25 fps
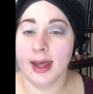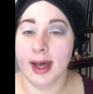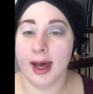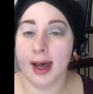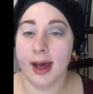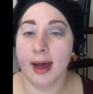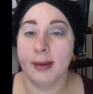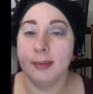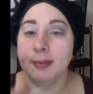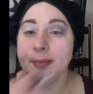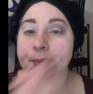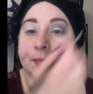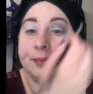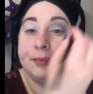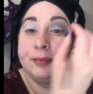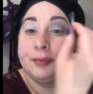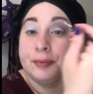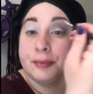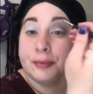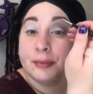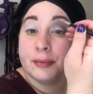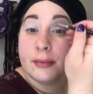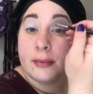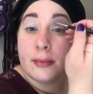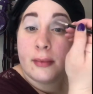that
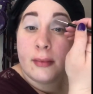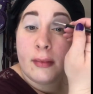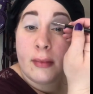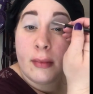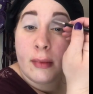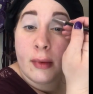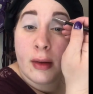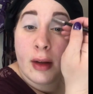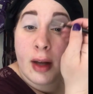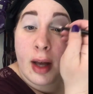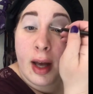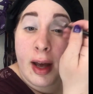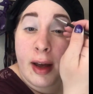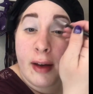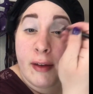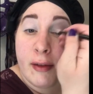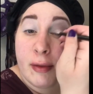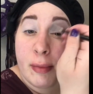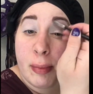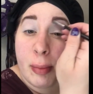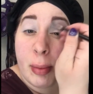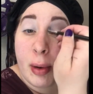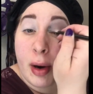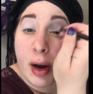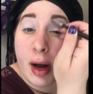
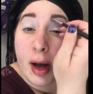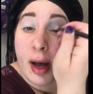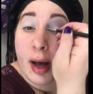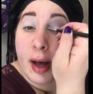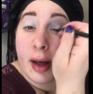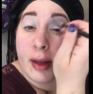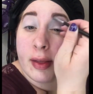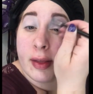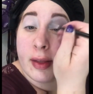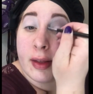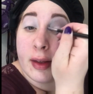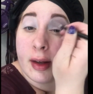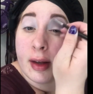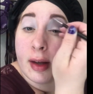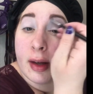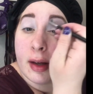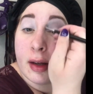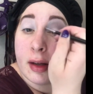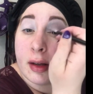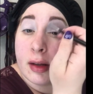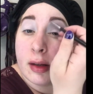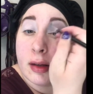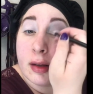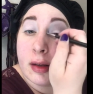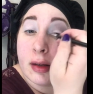I've brought
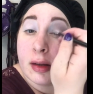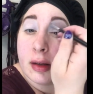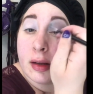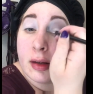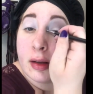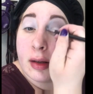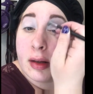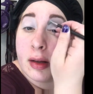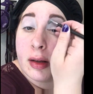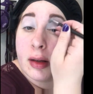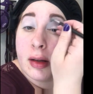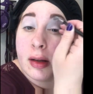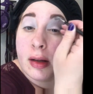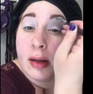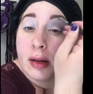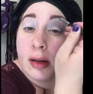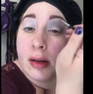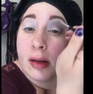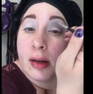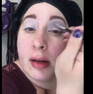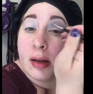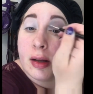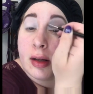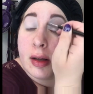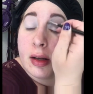the
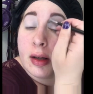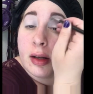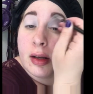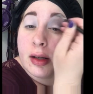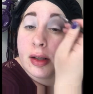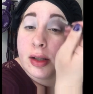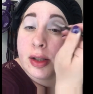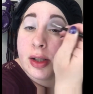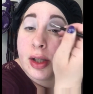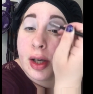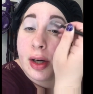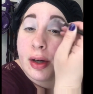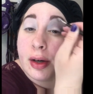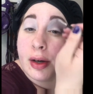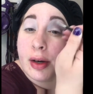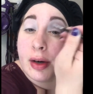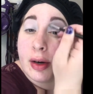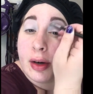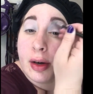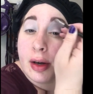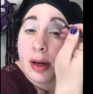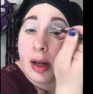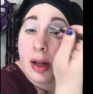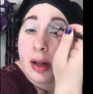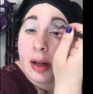darker
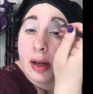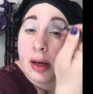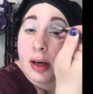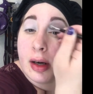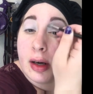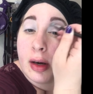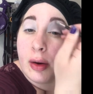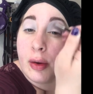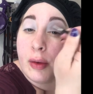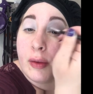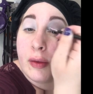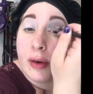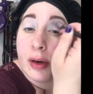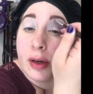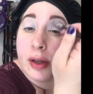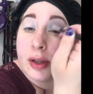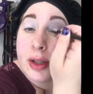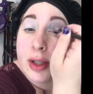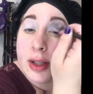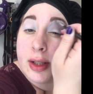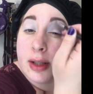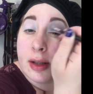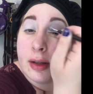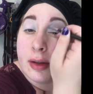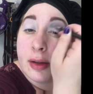color over
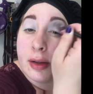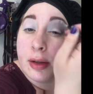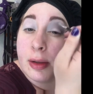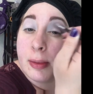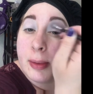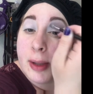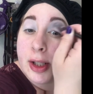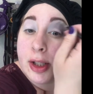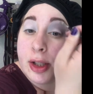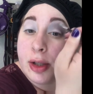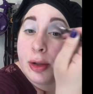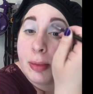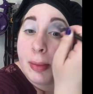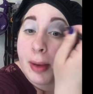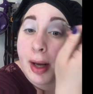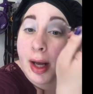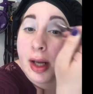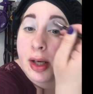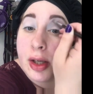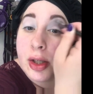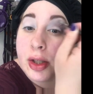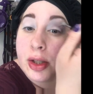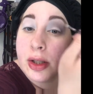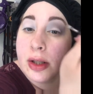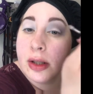just a little bit too
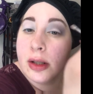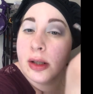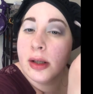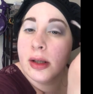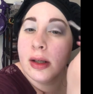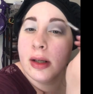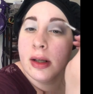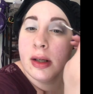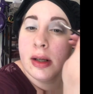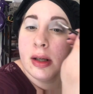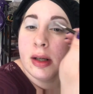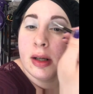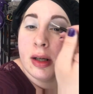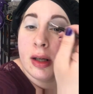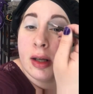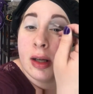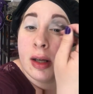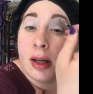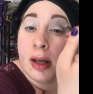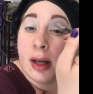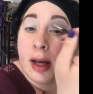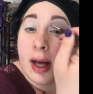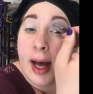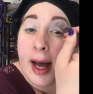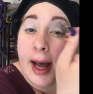much.
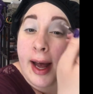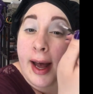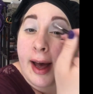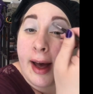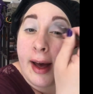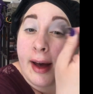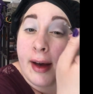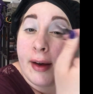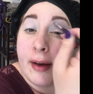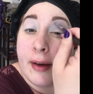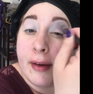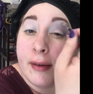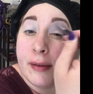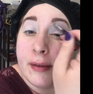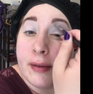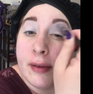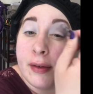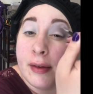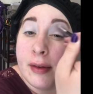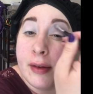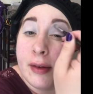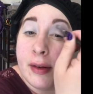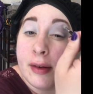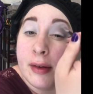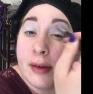I have
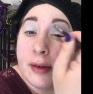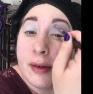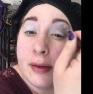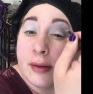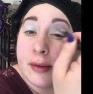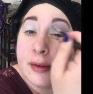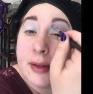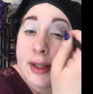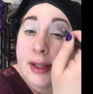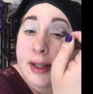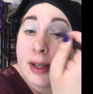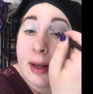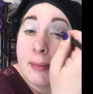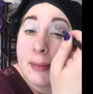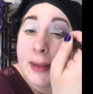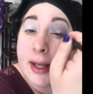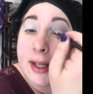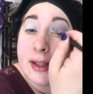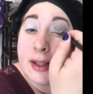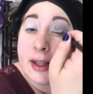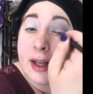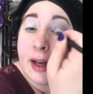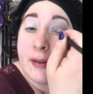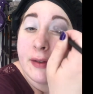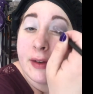some
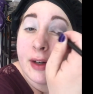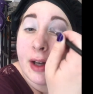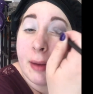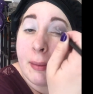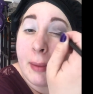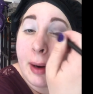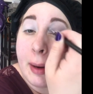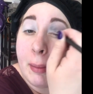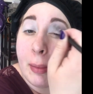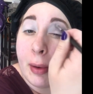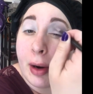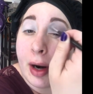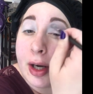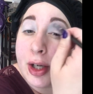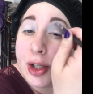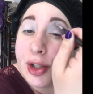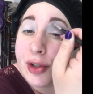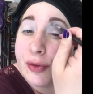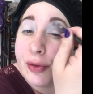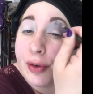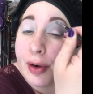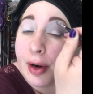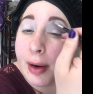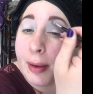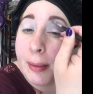that's left on my brush
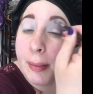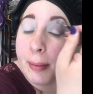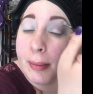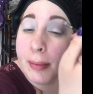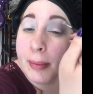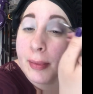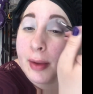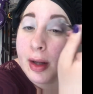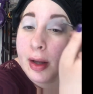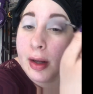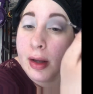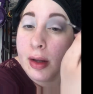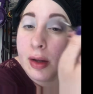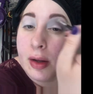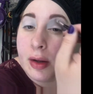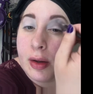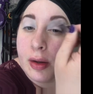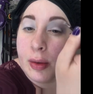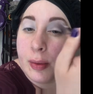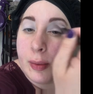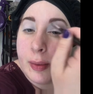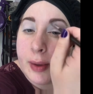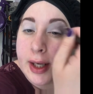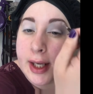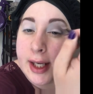from
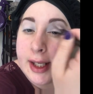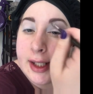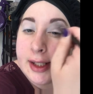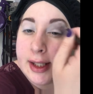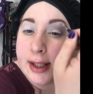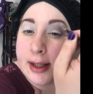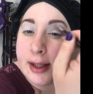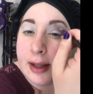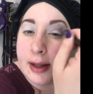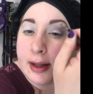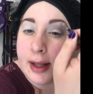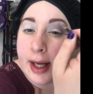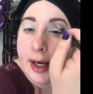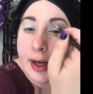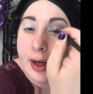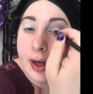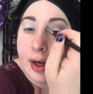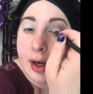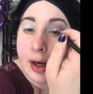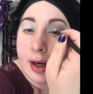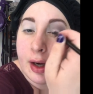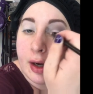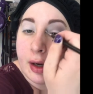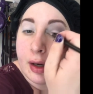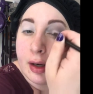when I did the
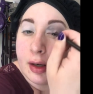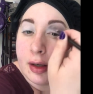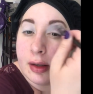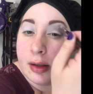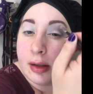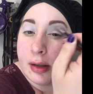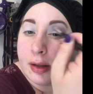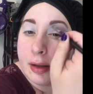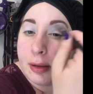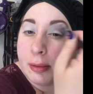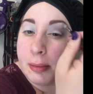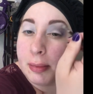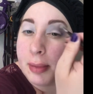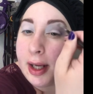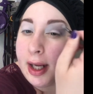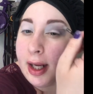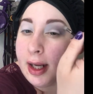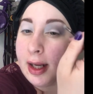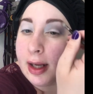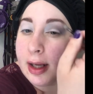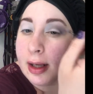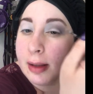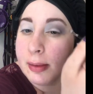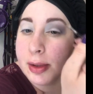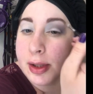lighter
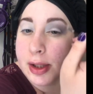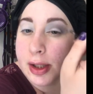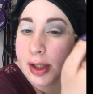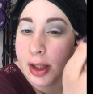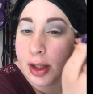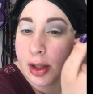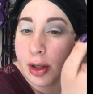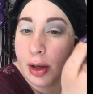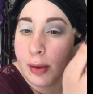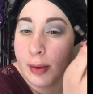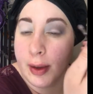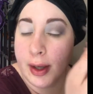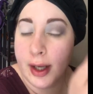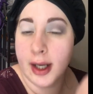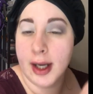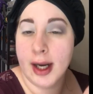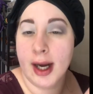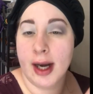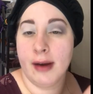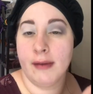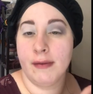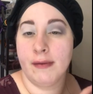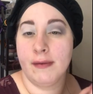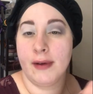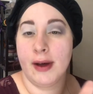pink, and I'm just going to go in and
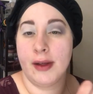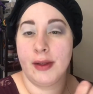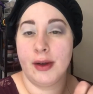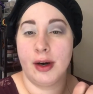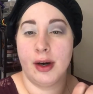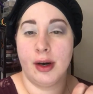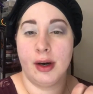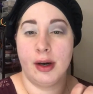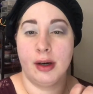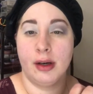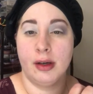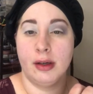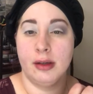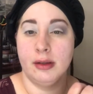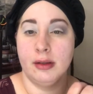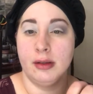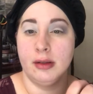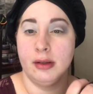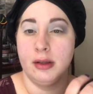kind of feather